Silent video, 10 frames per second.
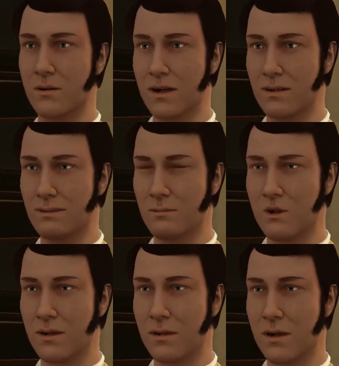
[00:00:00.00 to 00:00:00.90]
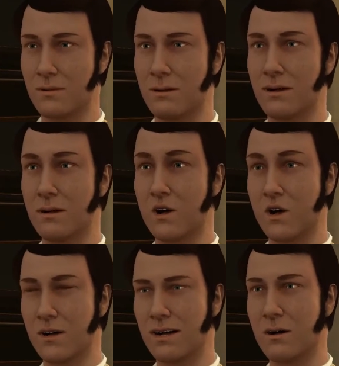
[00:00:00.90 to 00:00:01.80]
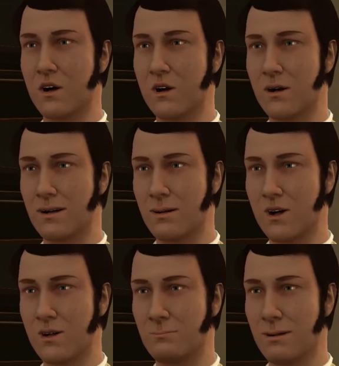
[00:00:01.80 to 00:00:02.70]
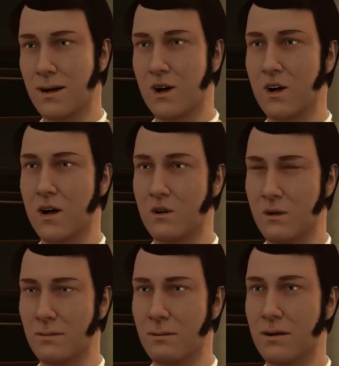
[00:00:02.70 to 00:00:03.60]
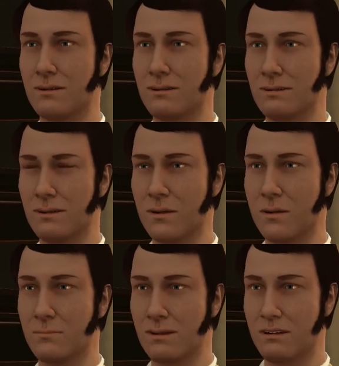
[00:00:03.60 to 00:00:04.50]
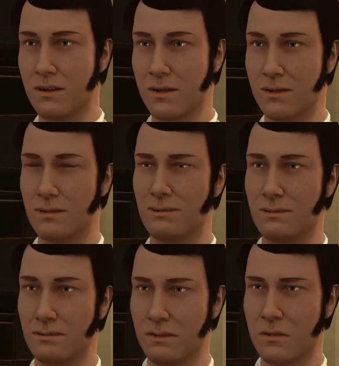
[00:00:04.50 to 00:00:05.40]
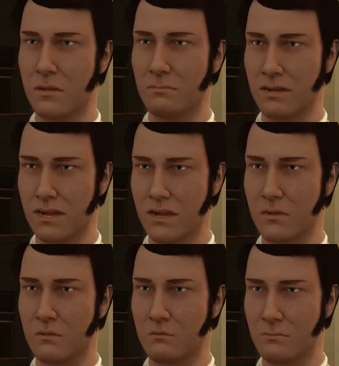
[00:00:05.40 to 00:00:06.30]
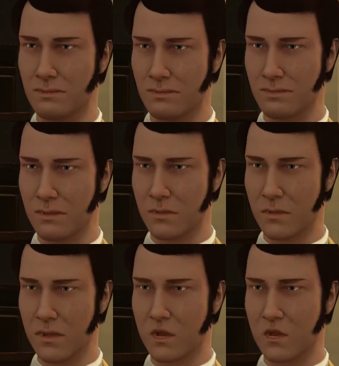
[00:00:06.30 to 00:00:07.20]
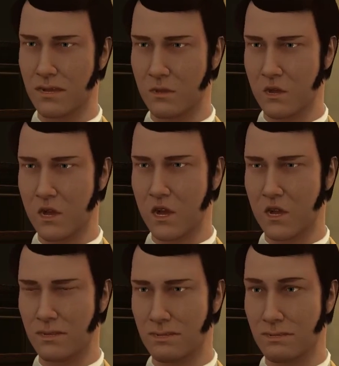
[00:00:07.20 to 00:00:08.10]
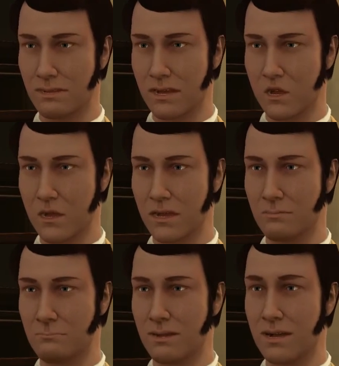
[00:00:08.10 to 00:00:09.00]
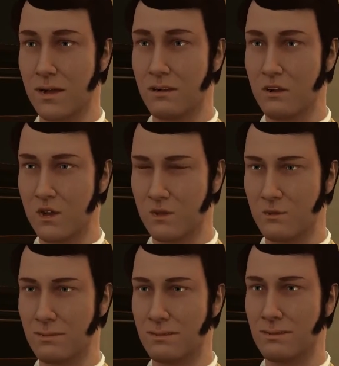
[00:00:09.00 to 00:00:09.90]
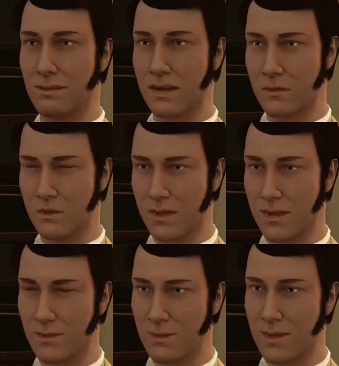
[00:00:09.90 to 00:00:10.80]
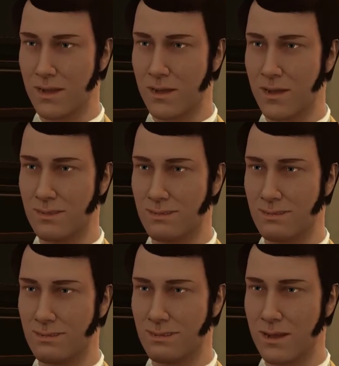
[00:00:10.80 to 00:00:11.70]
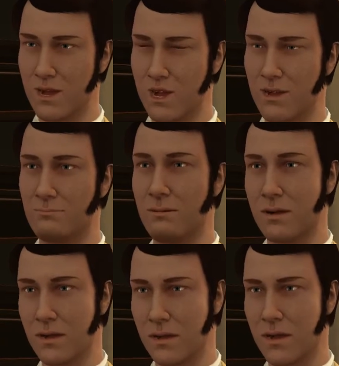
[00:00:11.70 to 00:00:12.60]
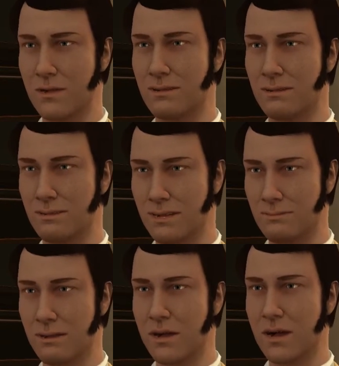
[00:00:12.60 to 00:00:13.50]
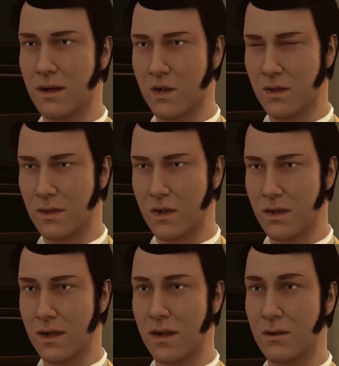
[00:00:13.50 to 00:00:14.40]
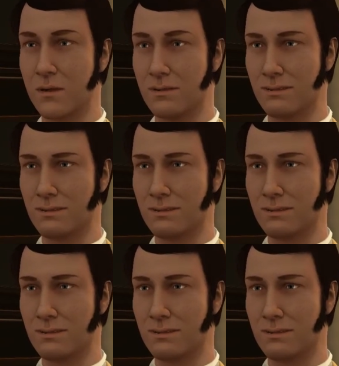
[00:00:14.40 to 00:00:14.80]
Well, what is it that makes you guys always corner me when you see me? Is it my face? Is it my clothes? Is it the way I walk? The way my hair falls? I don't understand it. Can you give me a hint? I'm ready to change anything.